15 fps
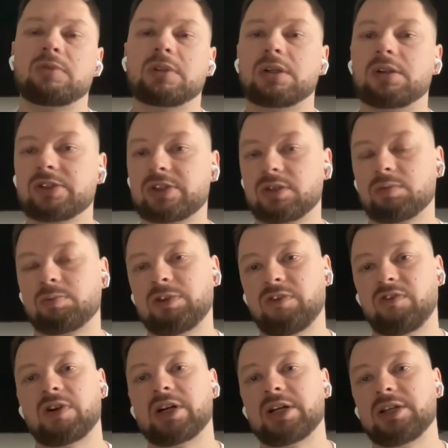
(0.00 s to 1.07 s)
We also
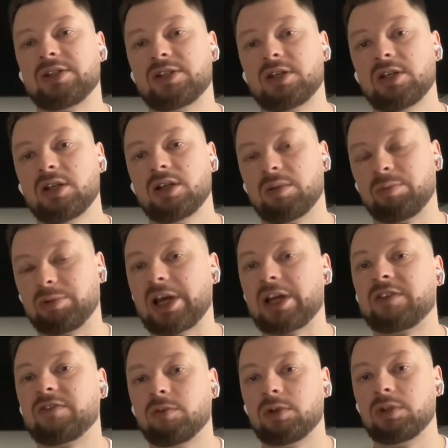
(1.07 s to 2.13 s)
provide a
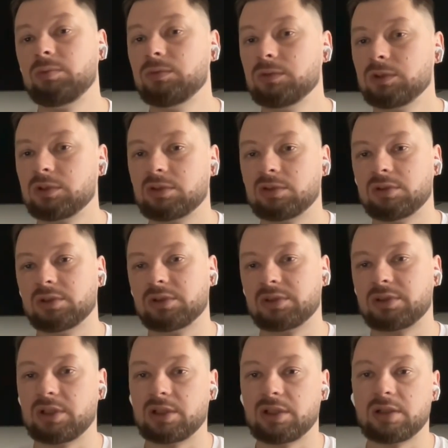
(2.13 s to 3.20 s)
platform called